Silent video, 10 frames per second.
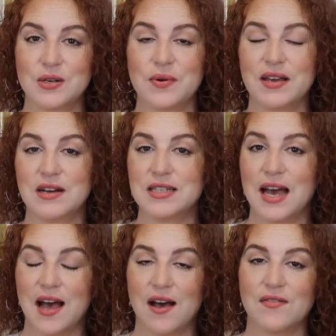So we got to
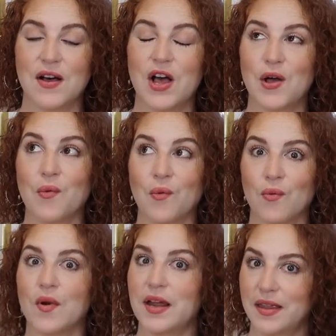have a
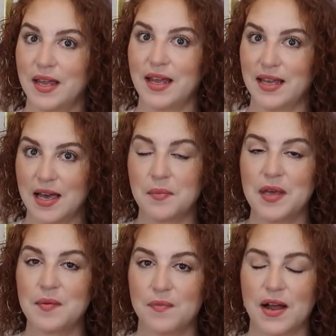really
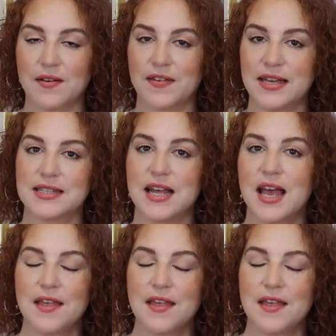yummy breakfast.